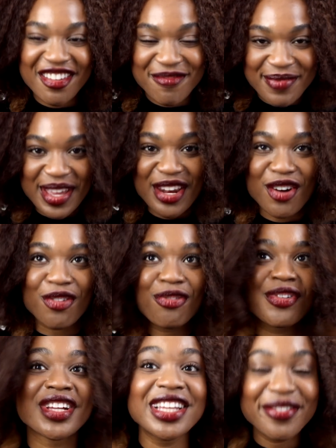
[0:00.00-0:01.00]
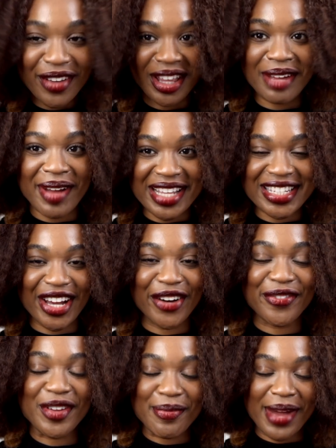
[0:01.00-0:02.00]
have been really feeling
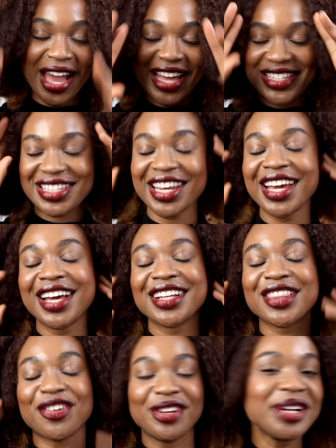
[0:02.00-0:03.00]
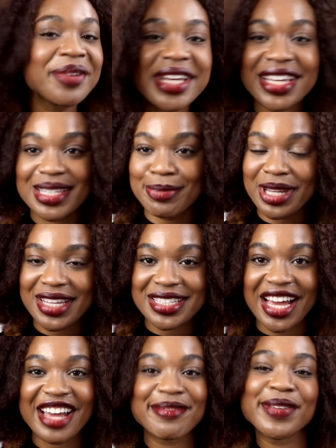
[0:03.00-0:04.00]
myself for the past 3 weeks because
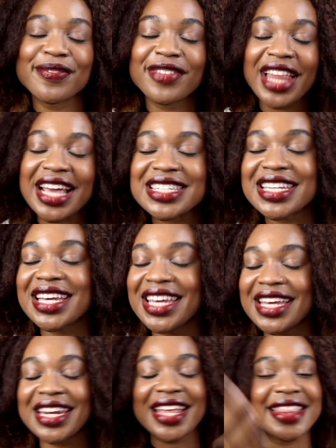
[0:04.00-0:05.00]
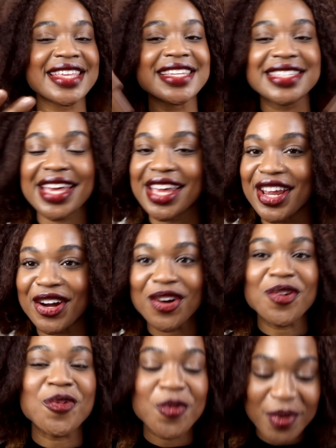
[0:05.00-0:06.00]
I have been flexing in this
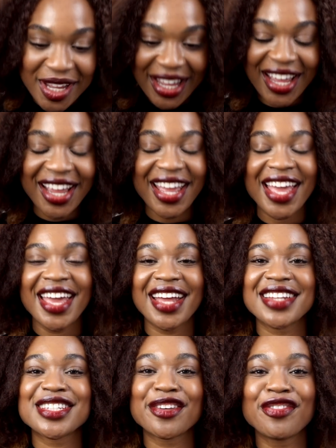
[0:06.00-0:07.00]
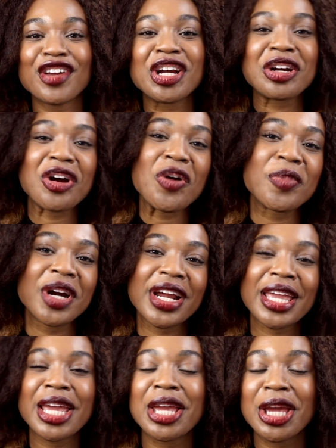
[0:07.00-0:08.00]
here wig. It is a Fingercomber
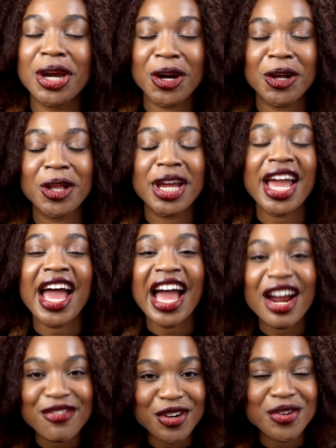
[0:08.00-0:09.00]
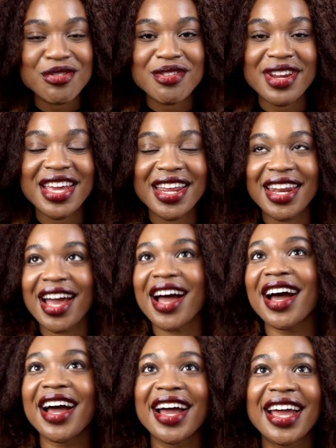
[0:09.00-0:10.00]
Kinky Kurly Afro unit and
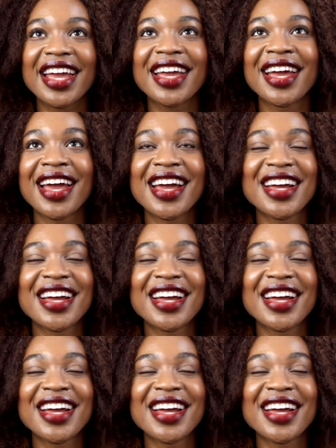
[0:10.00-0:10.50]
I